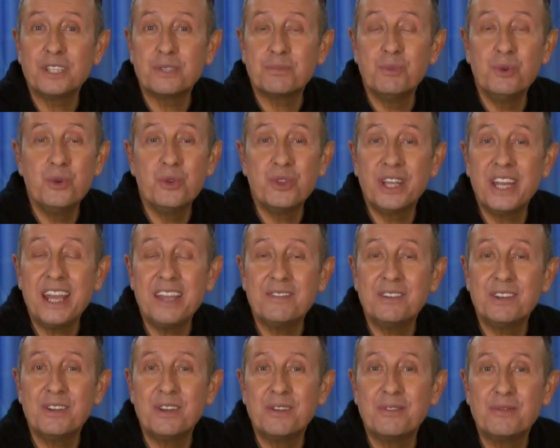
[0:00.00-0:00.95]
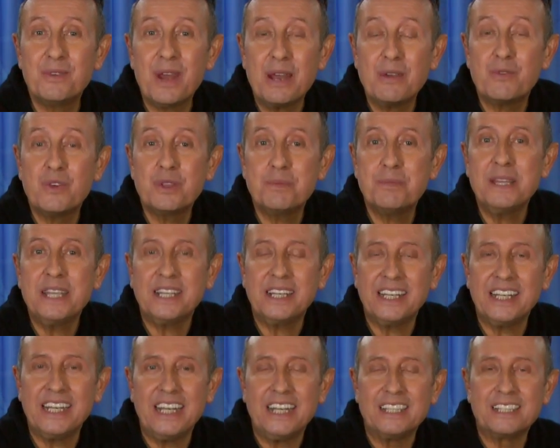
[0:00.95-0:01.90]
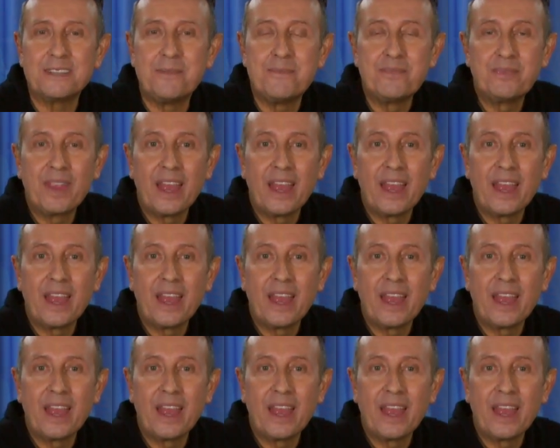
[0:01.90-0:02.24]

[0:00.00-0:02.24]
smooth and even and rhythmical it is.